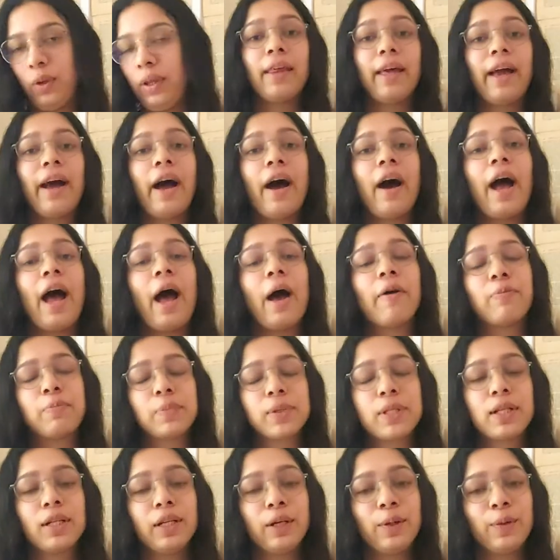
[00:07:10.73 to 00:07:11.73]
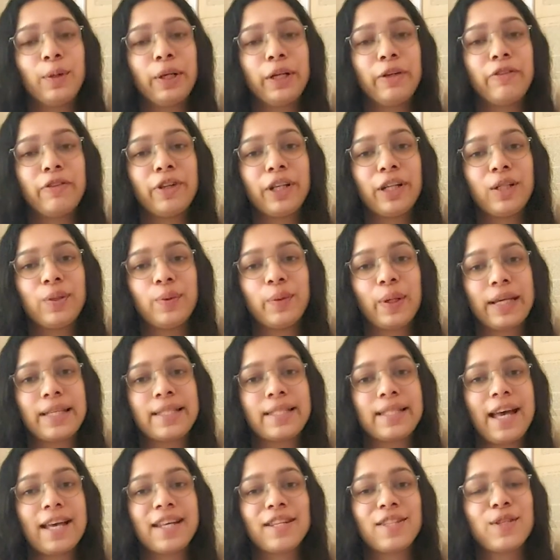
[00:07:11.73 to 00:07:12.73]
They are absolutely free to
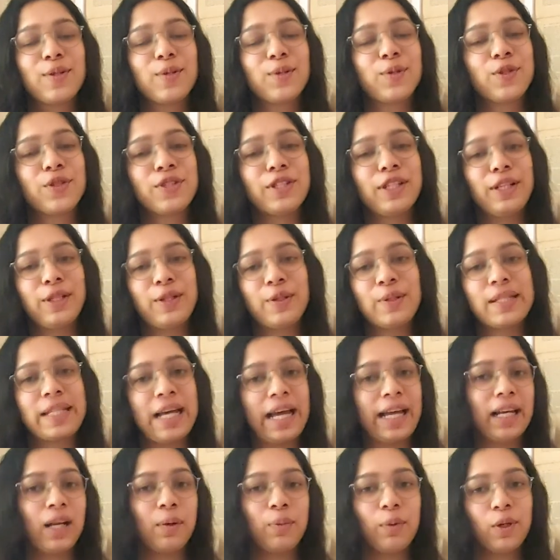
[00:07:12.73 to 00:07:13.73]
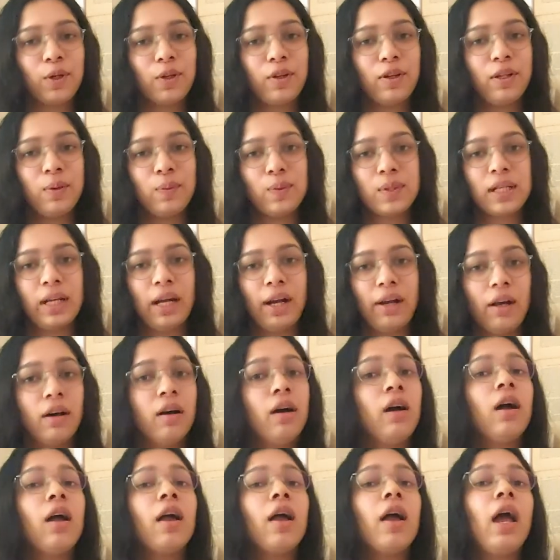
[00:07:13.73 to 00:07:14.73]
access. You just need to sign up to the
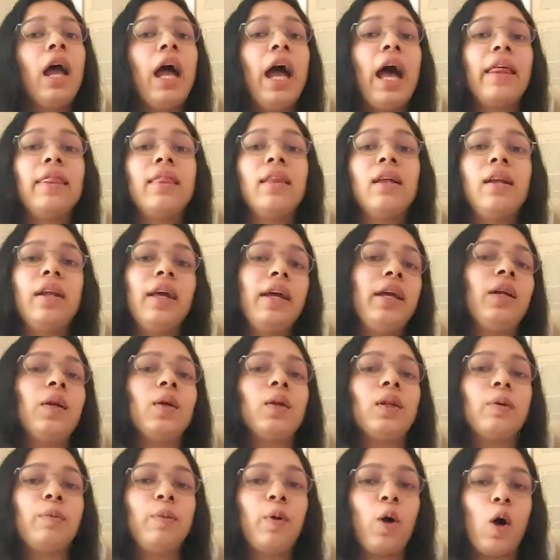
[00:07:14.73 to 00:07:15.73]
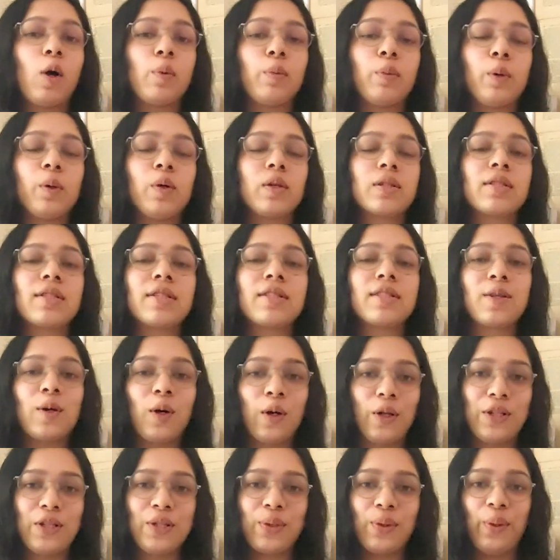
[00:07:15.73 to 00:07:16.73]
newsletter, and the link to the blog post is
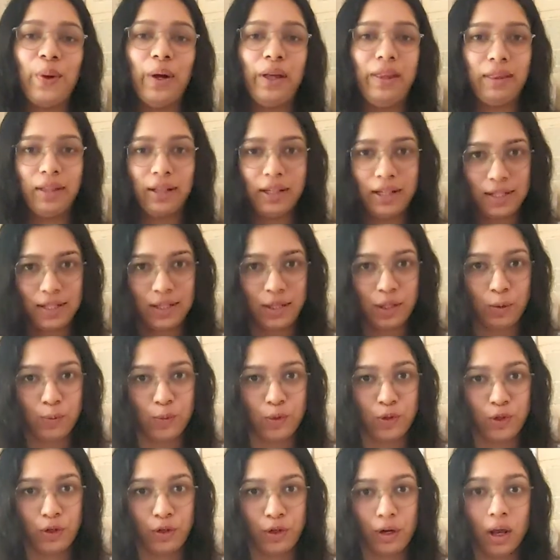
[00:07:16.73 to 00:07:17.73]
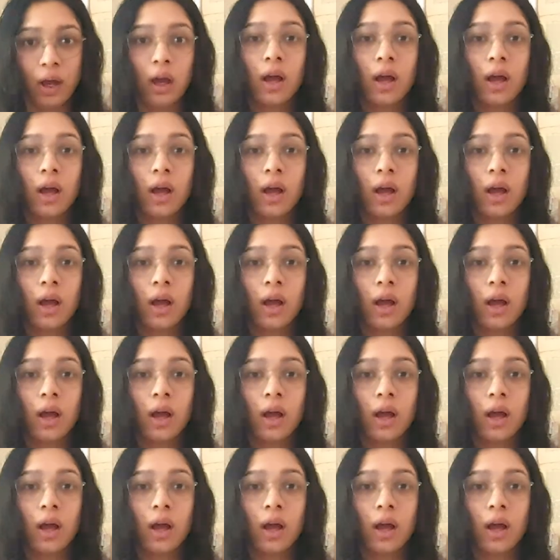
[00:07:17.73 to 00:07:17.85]
also in the description.